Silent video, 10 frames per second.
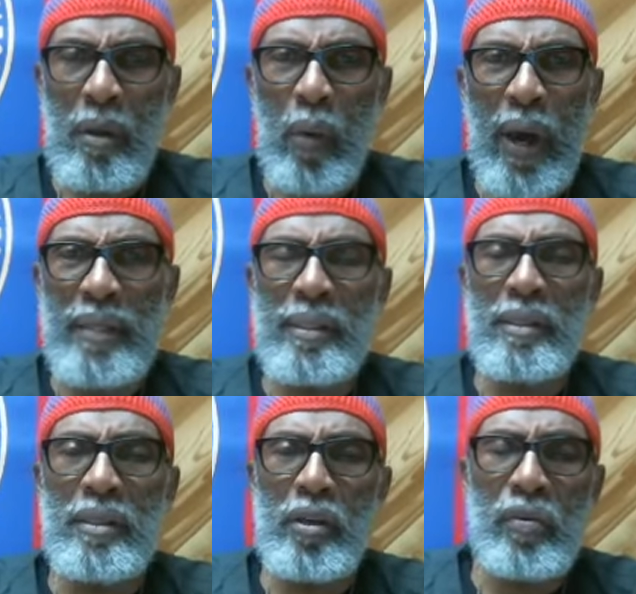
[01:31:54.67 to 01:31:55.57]
why is the
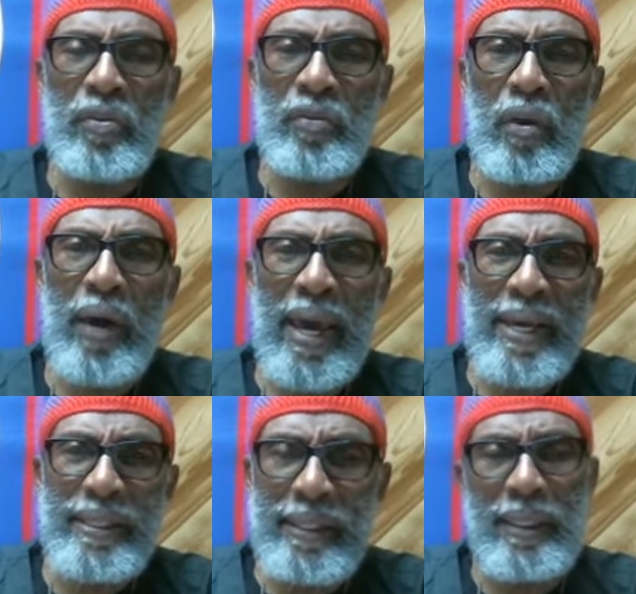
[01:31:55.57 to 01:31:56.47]
decree so
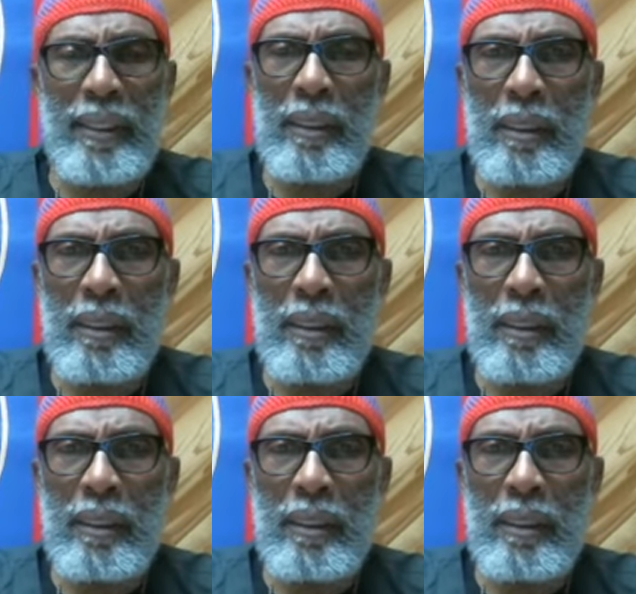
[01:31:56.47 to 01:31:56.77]
hasty?